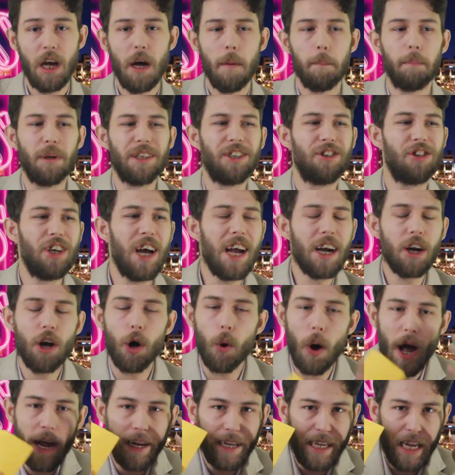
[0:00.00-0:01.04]

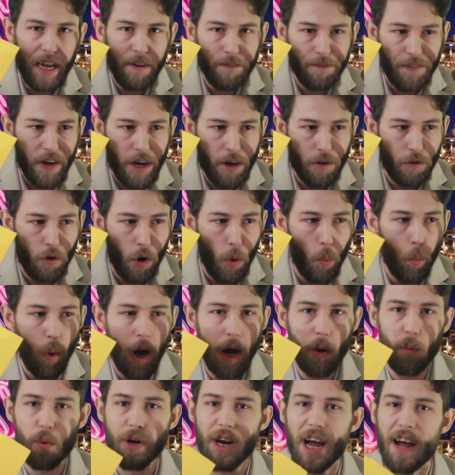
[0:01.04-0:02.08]
Pacheco, I can't figure out
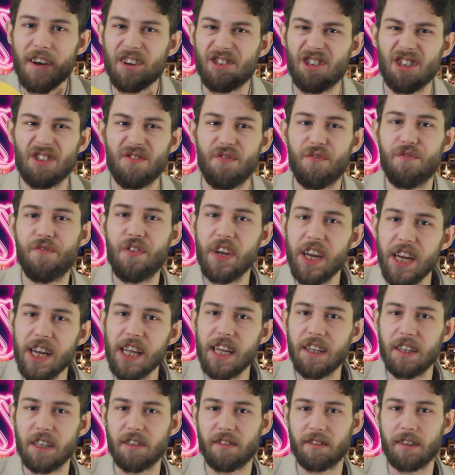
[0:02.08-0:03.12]
why we're not just
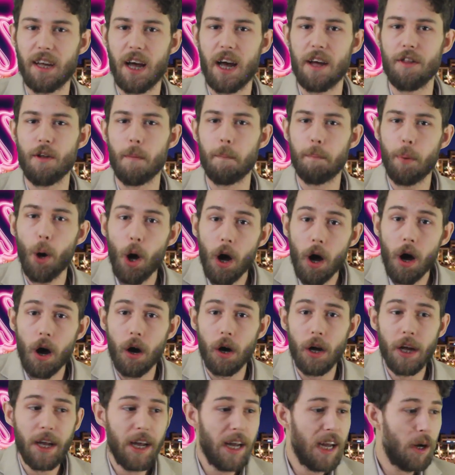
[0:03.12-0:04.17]
feeding this guy the ball.